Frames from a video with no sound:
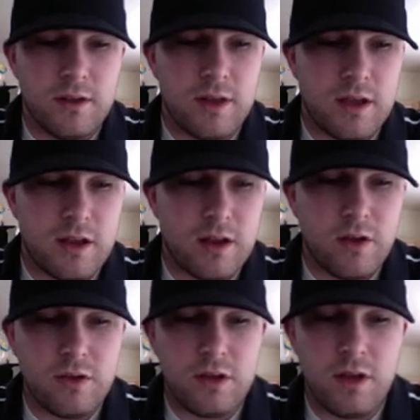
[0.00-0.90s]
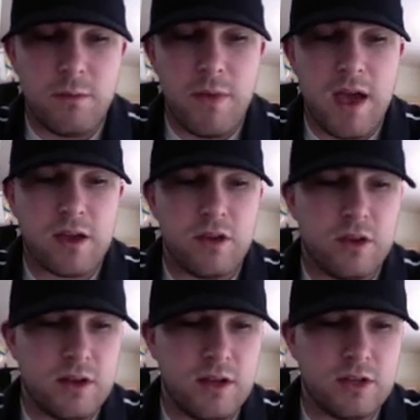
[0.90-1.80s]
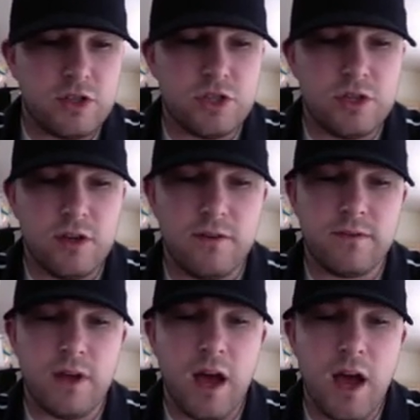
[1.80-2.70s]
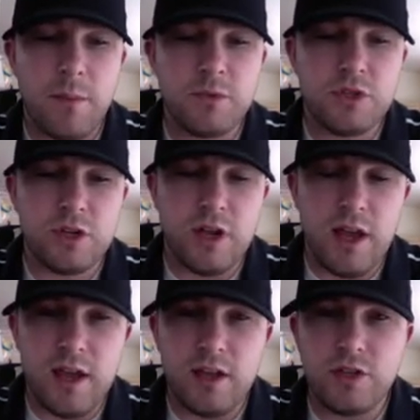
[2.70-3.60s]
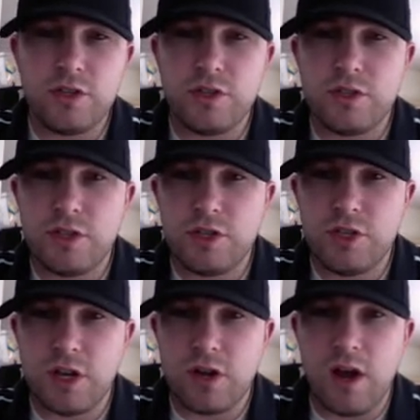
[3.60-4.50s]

And on the Mac, you can hit Shift Option H to check your